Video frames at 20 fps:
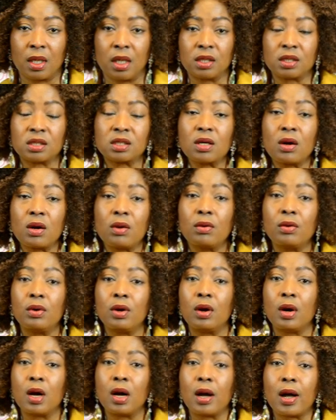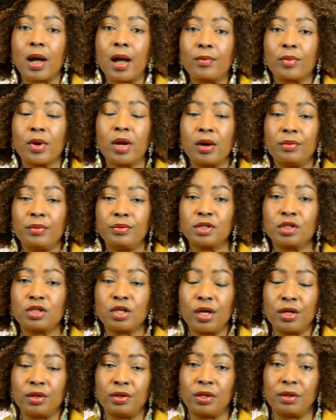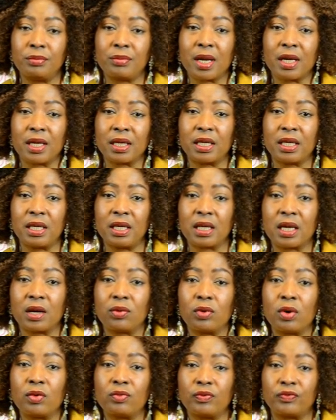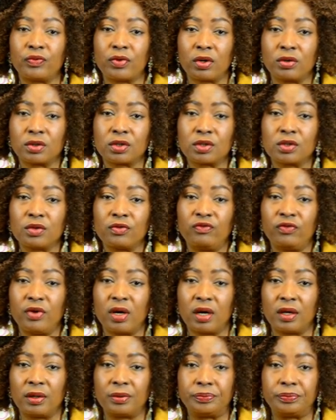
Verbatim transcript: So I'm going to be showing you the mannequin and what we've done so far.